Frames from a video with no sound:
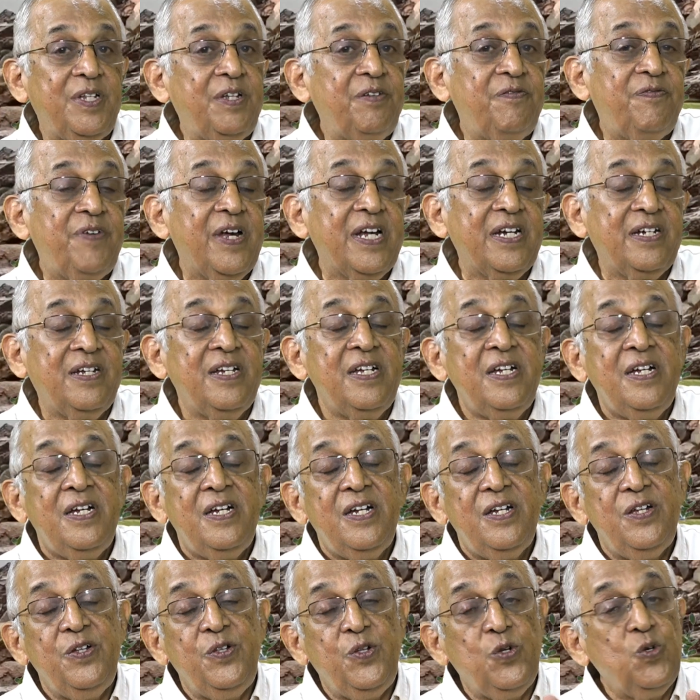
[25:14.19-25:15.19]
In fact,
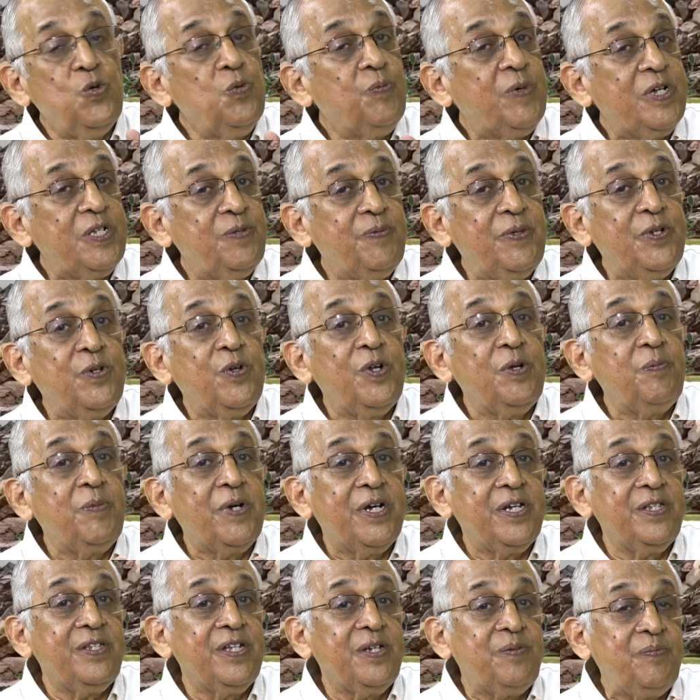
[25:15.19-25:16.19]
you must be knowing
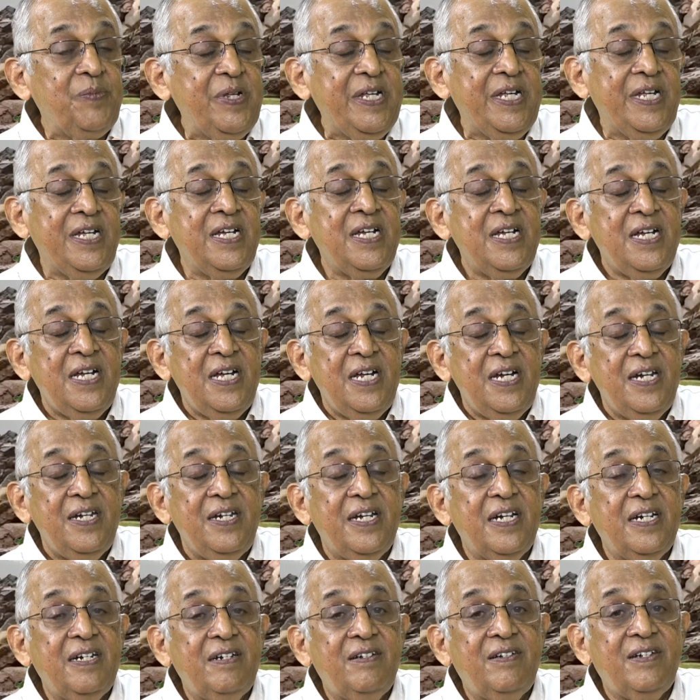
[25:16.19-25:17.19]
better than me
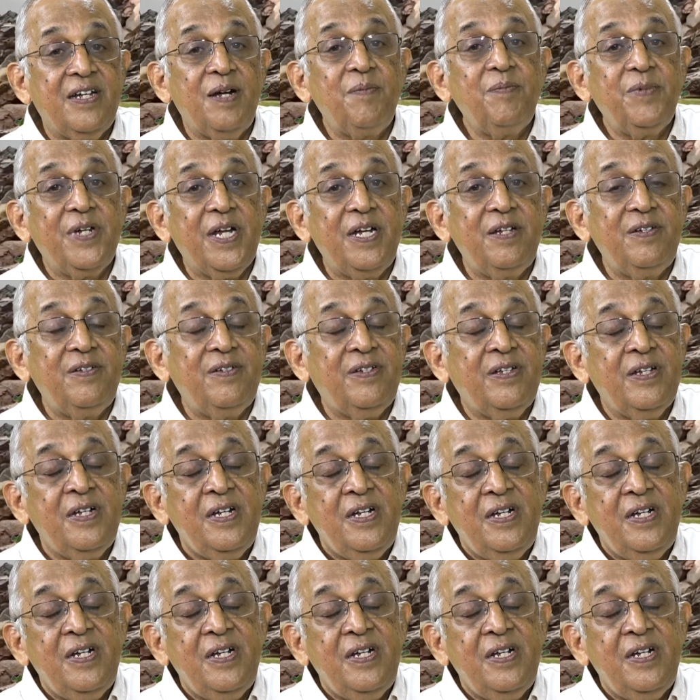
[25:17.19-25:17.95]
that sometimes